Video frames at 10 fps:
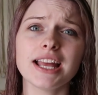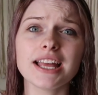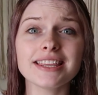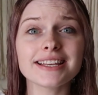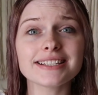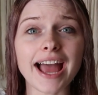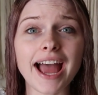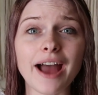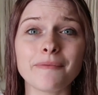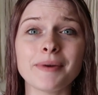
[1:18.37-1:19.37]
in this
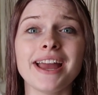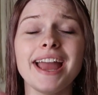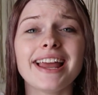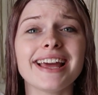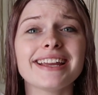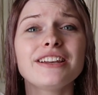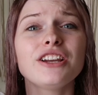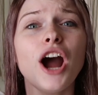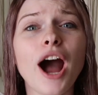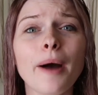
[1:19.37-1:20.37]
app and I
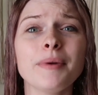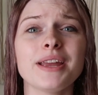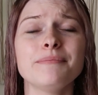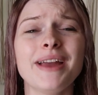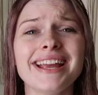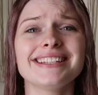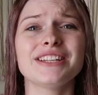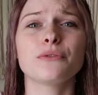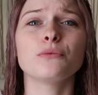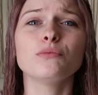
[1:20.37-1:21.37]
can copy and paste
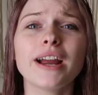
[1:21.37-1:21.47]
it